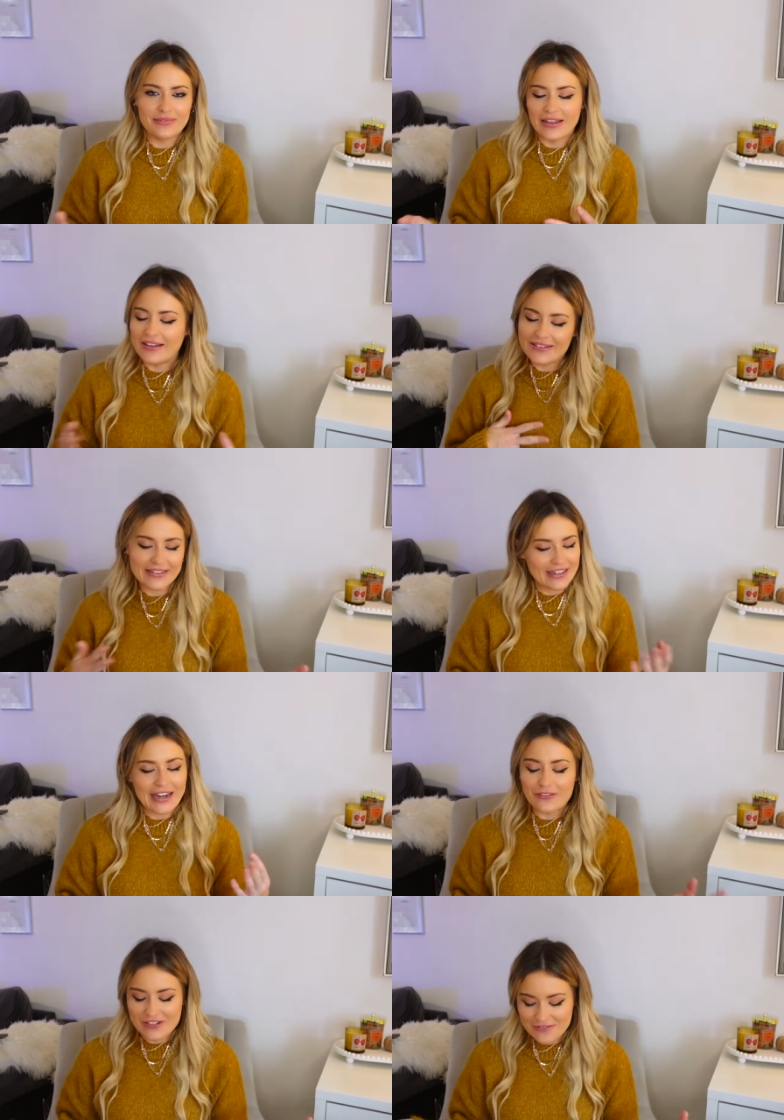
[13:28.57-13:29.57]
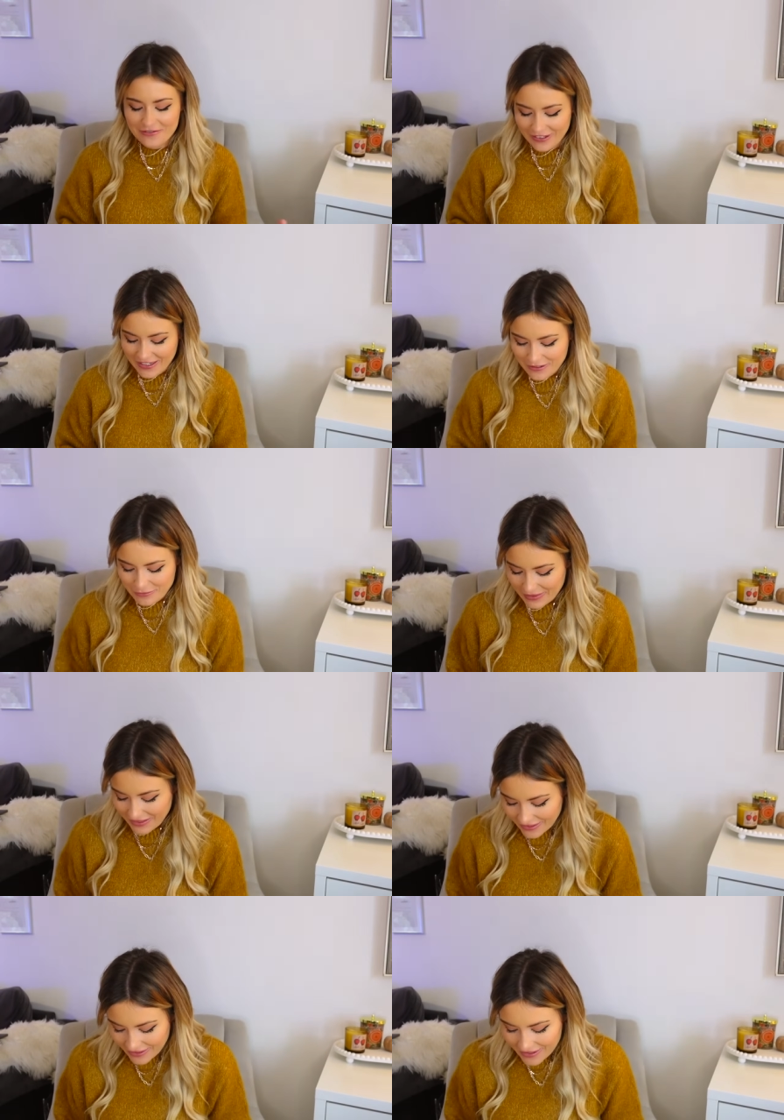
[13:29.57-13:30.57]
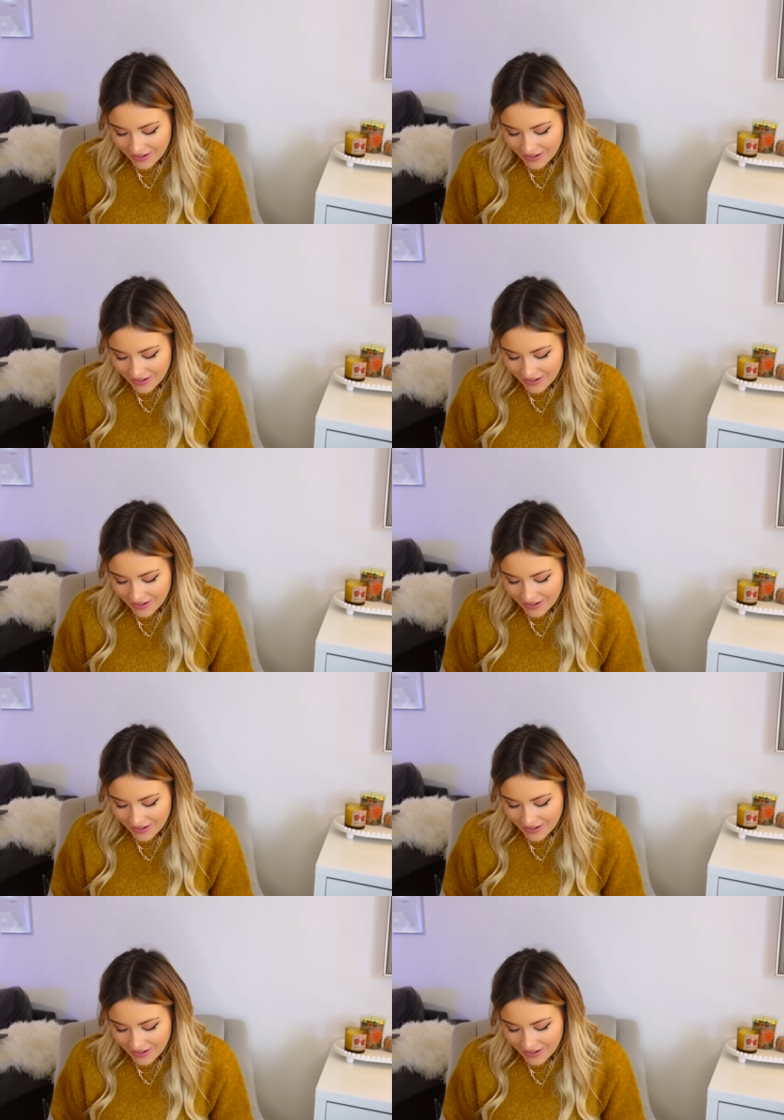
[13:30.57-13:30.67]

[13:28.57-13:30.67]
like, how different it can be.